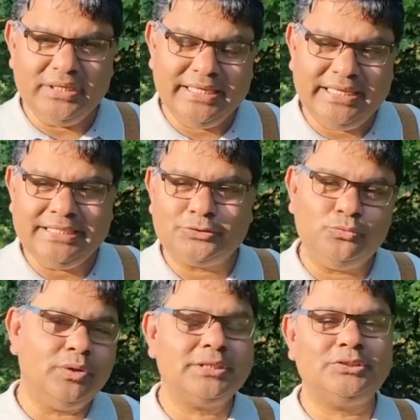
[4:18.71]
each
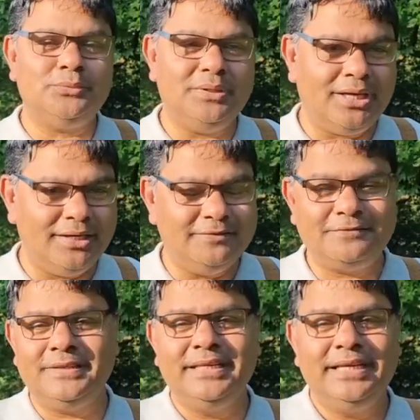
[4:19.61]
walks of life,
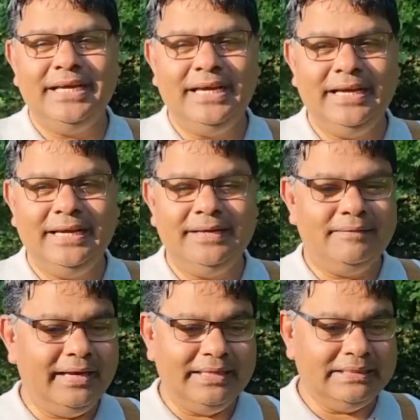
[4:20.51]

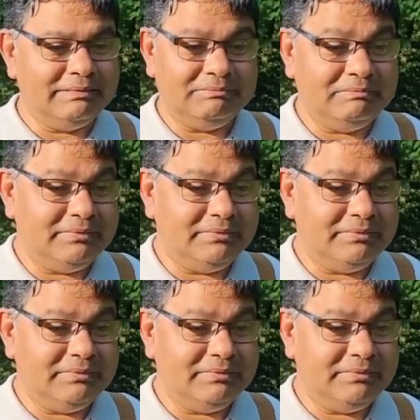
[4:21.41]
and